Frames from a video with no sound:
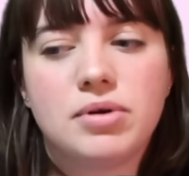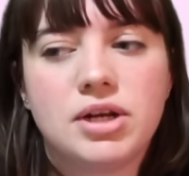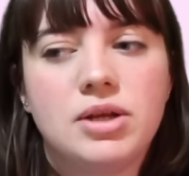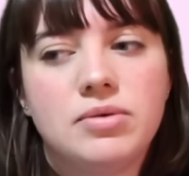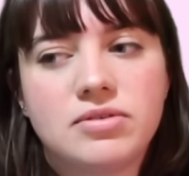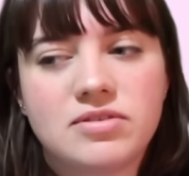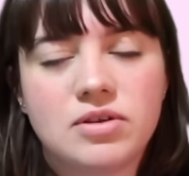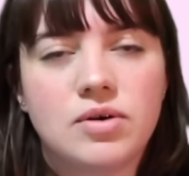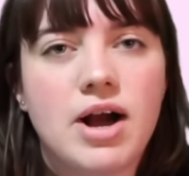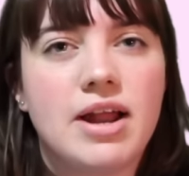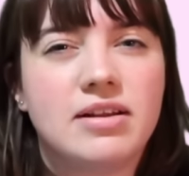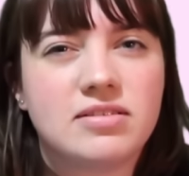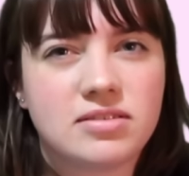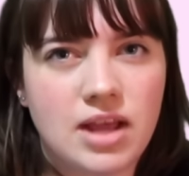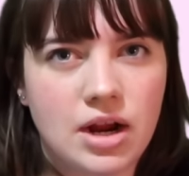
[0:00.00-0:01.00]
Britney was still
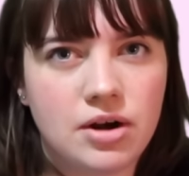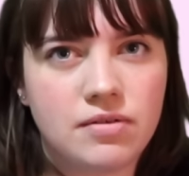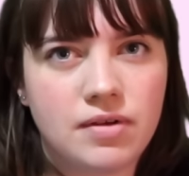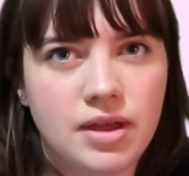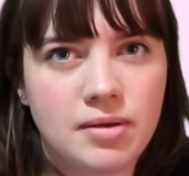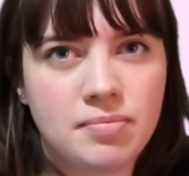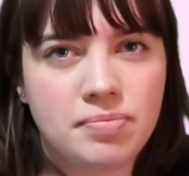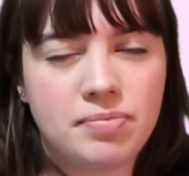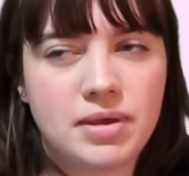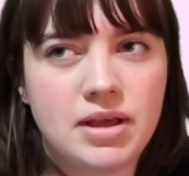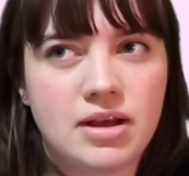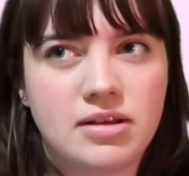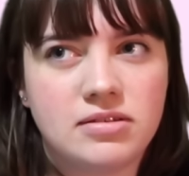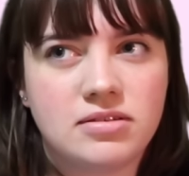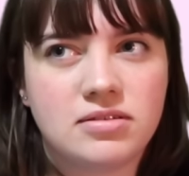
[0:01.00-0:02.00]
kind of scared of him
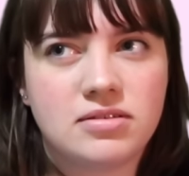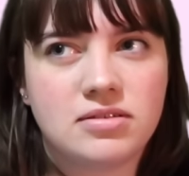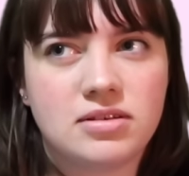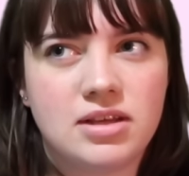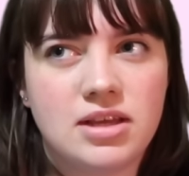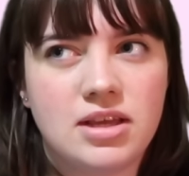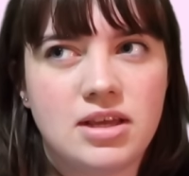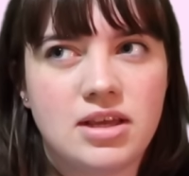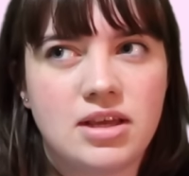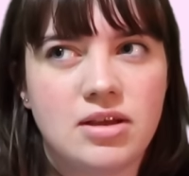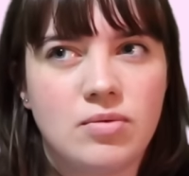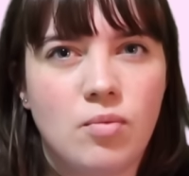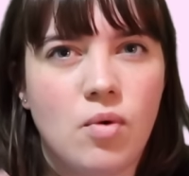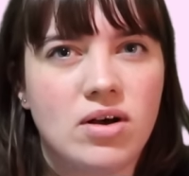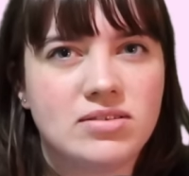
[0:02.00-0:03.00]
because
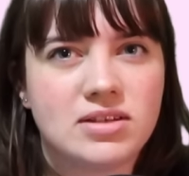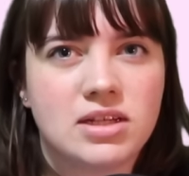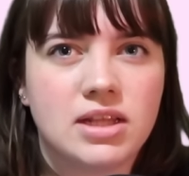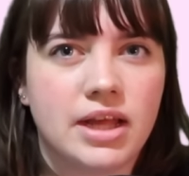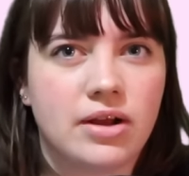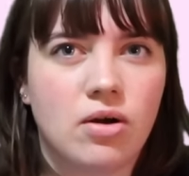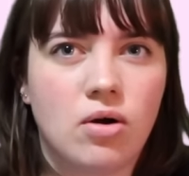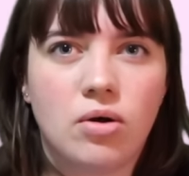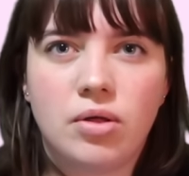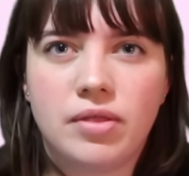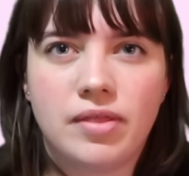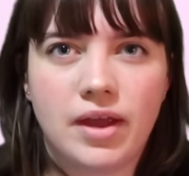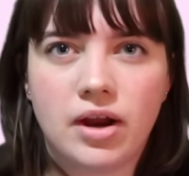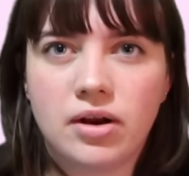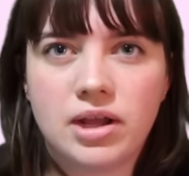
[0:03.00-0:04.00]
he wasn't like all
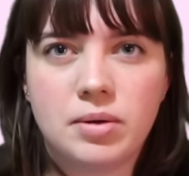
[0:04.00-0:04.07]
there.